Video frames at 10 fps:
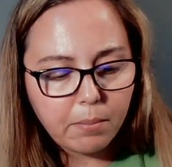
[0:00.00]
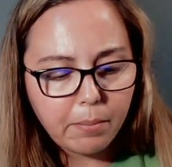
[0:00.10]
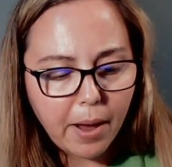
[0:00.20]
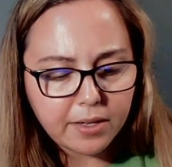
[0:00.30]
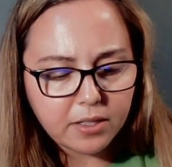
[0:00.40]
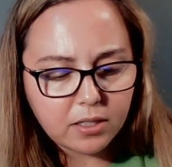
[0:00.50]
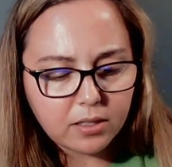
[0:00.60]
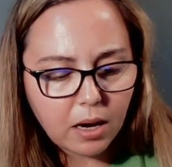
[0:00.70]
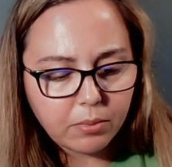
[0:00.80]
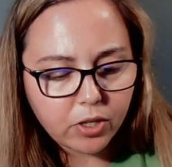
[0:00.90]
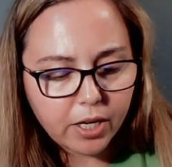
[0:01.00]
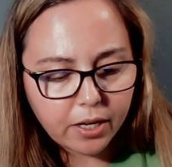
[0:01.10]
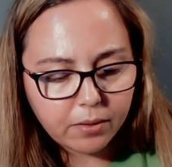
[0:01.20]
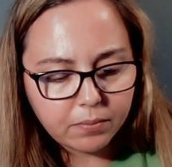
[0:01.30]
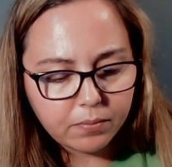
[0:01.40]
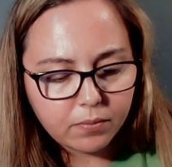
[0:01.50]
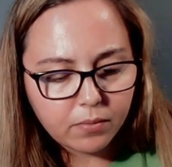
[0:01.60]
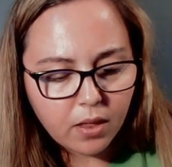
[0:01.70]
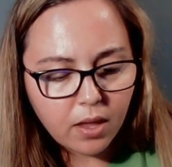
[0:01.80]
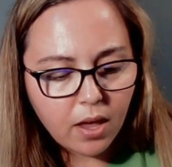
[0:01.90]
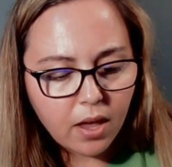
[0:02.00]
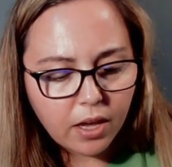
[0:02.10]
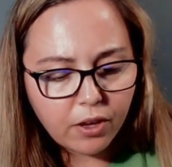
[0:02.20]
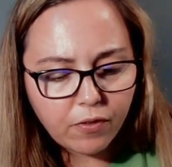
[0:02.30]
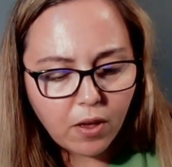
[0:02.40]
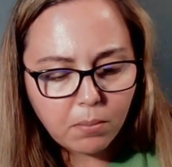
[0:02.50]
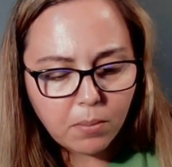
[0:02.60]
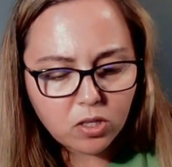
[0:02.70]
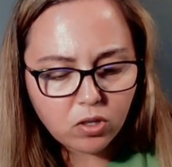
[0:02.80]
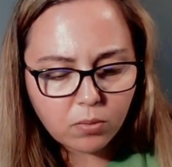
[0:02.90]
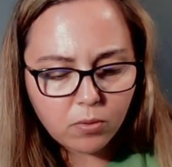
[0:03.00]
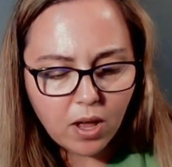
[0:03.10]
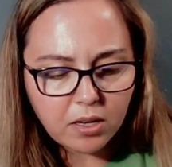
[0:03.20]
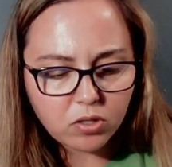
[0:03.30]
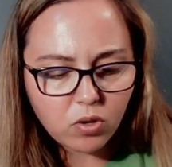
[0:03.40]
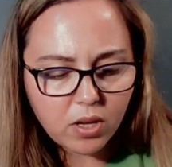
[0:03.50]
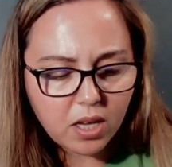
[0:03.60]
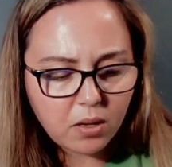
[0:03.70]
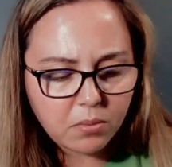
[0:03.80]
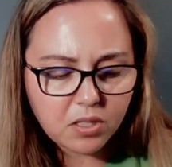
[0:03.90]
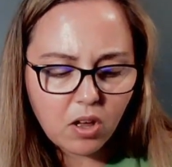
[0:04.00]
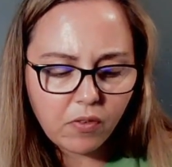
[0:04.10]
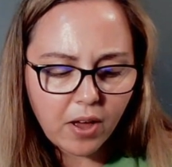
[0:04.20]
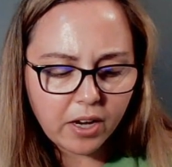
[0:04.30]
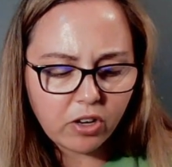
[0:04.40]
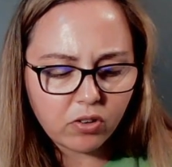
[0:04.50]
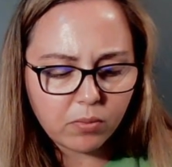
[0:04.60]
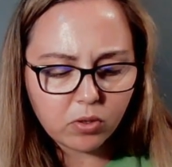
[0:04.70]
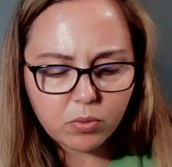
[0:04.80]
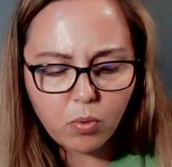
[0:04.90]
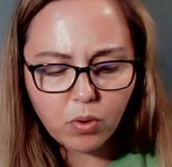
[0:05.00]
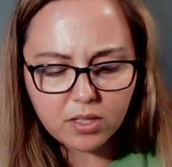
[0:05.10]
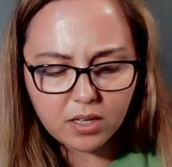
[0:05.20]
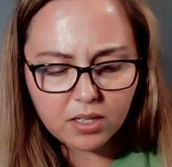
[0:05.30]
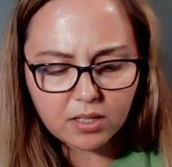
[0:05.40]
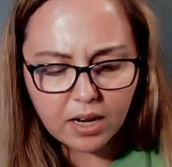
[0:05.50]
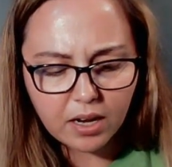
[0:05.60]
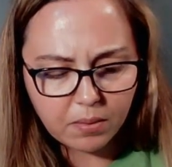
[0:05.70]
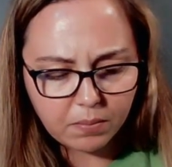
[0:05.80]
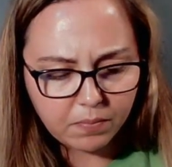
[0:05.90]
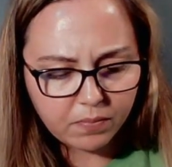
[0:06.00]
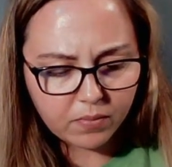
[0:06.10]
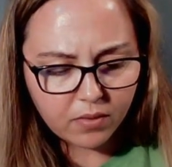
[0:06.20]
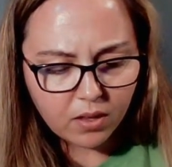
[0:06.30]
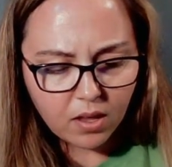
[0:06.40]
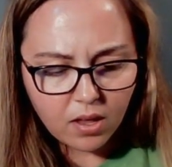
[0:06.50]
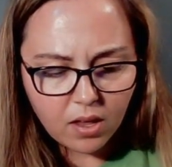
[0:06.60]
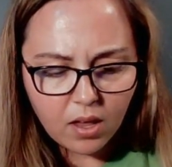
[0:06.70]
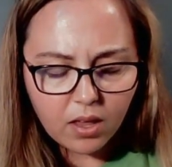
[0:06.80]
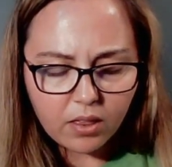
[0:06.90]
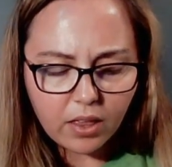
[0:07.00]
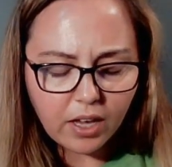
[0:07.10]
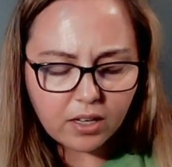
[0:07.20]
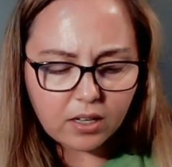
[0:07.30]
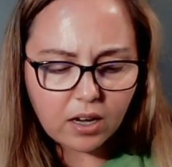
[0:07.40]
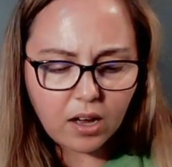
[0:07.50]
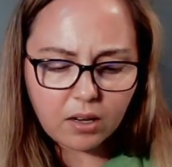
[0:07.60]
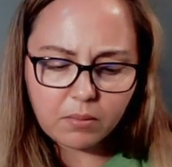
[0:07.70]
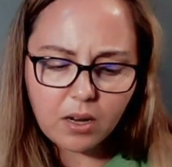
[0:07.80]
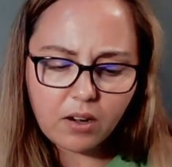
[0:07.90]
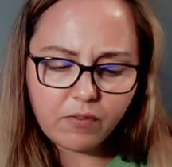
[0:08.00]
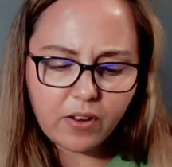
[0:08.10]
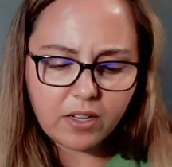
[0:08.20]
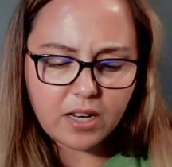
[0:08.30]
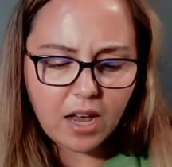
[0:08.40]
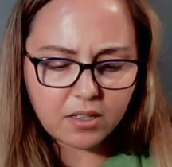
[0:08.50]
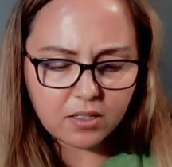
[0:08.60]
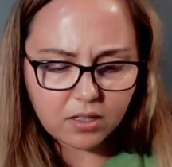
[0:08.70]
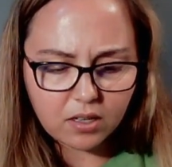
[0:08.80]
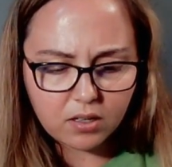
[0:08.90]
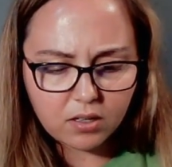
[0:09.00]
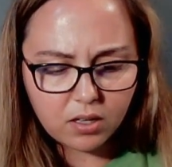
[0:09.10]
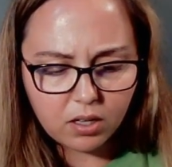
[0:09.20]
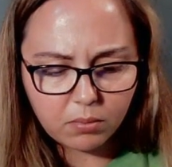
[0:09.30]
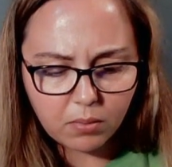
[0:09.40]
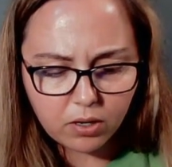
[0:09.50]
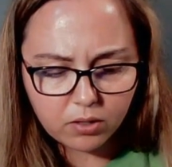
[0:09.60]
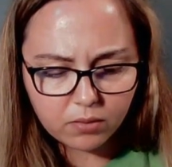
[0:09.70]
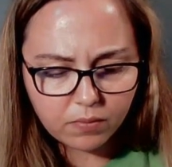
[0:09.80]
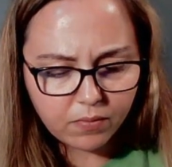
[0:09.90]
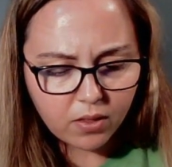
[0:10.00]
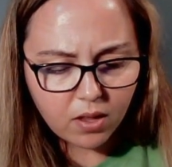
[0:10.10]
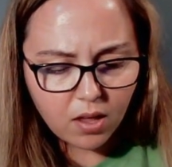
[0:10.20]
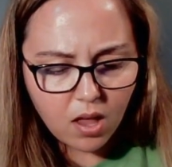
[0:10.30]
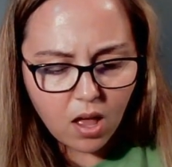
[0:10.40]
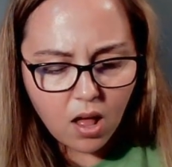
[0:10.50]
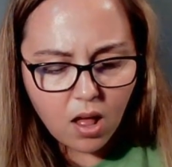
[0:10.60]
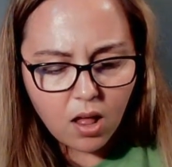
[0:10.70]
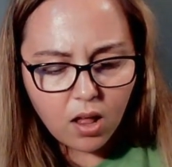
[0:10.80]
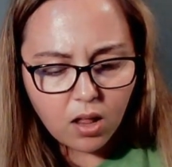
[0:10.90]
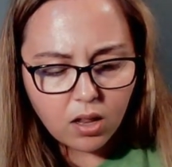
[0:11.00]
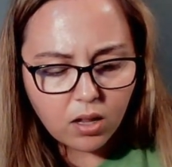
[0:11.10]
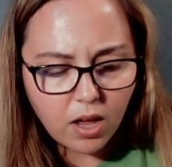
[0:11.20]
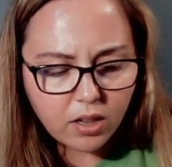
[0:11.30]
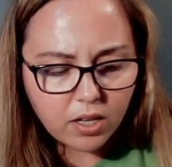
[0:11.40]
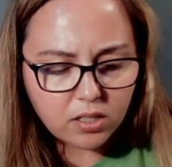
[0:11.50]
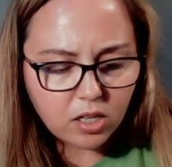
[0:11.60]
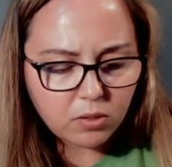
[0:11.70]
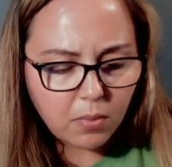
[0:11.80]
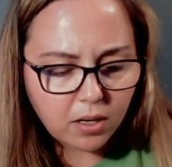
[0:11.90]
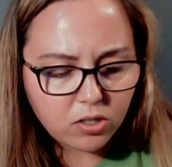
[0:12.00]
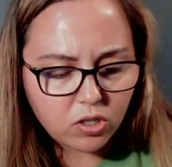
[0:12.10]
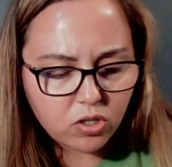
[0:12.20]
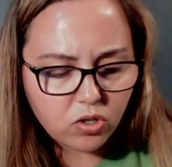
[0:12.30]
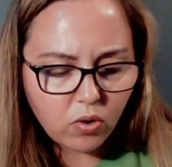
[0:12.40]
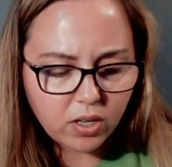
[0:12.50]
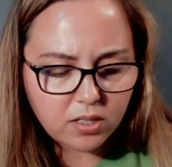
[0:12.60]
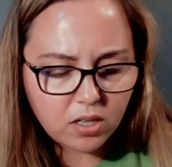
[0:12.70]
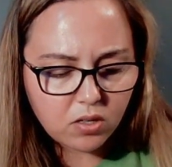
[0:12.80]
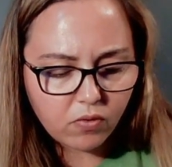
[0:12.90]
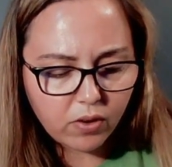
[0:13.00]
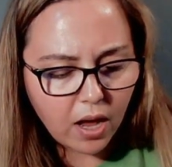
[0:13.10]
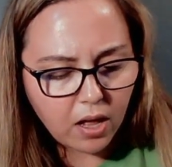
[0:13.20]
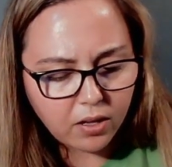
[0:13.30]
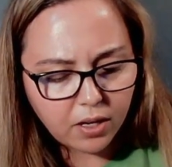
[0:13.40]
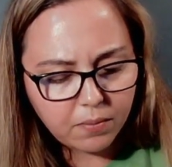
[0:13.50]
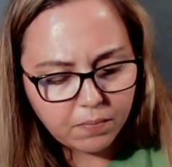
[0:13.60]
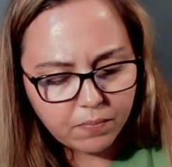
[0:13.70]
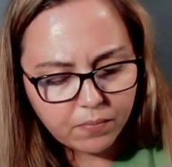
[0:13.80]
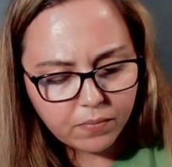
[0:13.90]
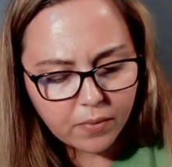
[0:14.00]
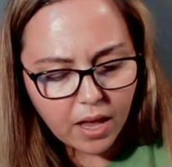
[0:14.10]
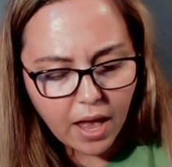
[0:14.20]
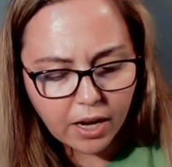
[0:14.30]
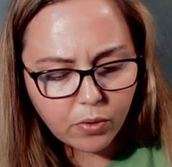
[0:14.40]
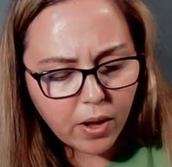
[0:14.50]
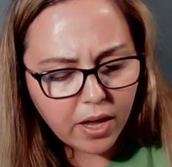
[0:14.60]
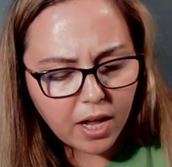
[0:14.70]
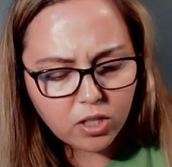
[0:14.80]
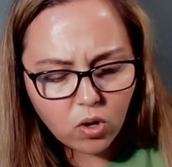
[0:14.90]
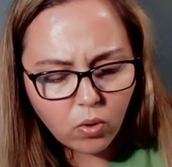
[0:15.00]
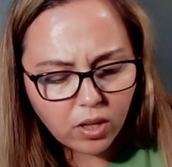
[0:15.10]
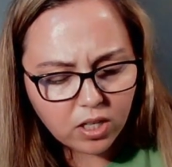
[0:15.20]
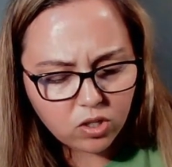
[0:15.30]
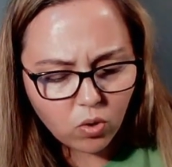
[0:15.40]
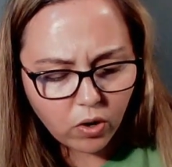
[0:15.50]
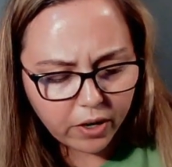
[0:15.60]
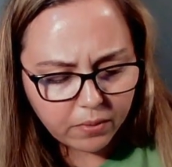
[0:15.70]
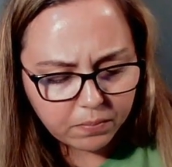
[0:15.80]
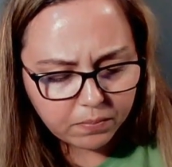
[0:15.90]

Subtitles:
Bastian stopped reading. He felt miserable, as though he himself had Grumio's poison inside him. Thank God I'm not in Fantastica, he muttered. Luckily, such monsters don't exist in reality. Anyway, it's only a story.